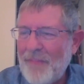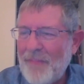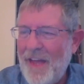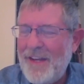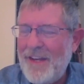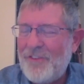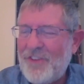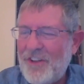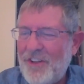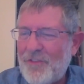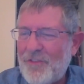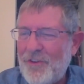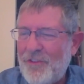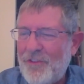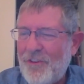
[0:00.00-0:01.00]
And he says,
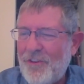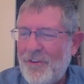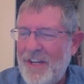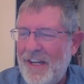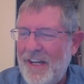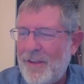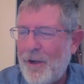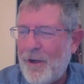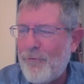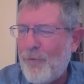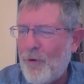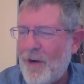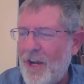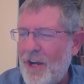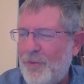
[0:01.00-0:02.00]
verse 13,
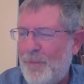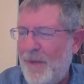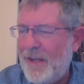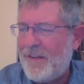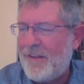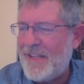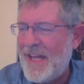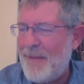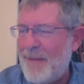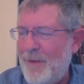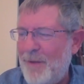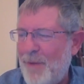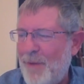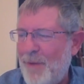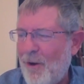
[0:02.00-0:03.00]
therefore I speak to them
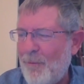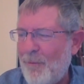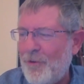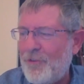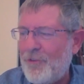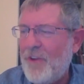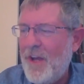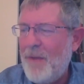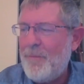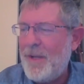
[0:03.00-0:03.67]
in parables